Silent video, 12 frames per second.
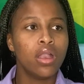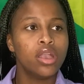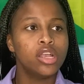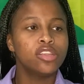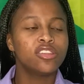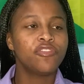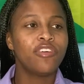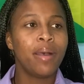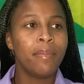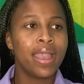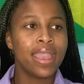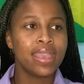So from
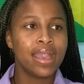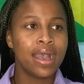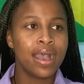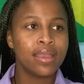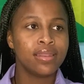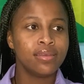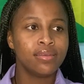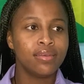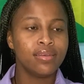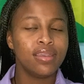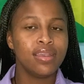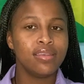my yard,
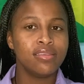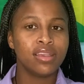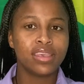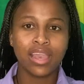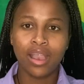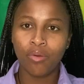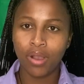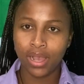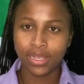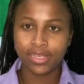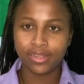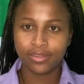you can't
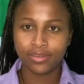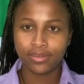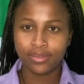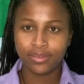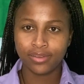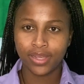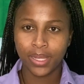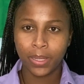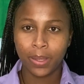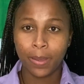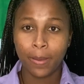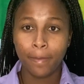walk, you know.
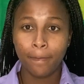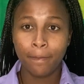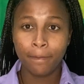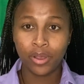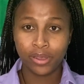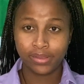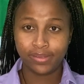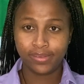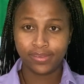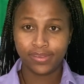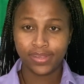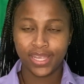
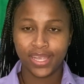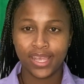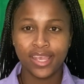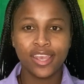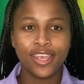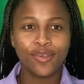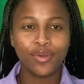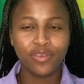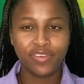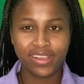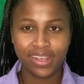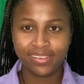But when you
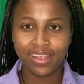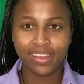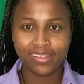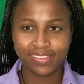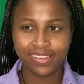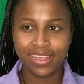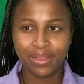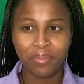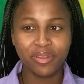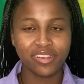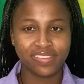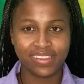take taxi, let me
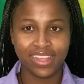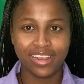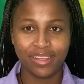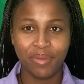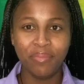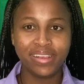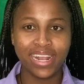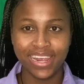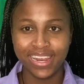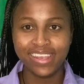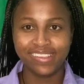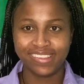just tell you, let me tell you the
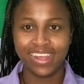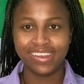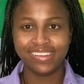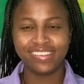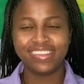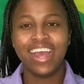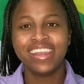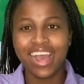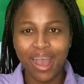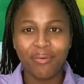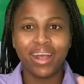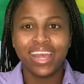distance. A
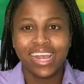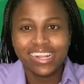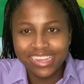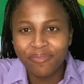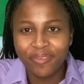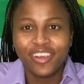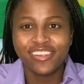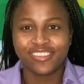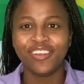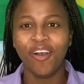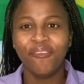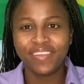normal healthy person
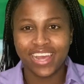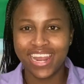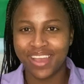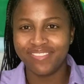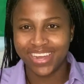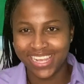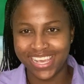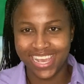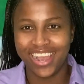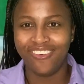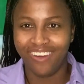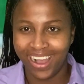up in their body can't
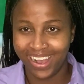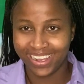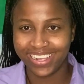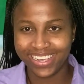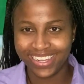walk.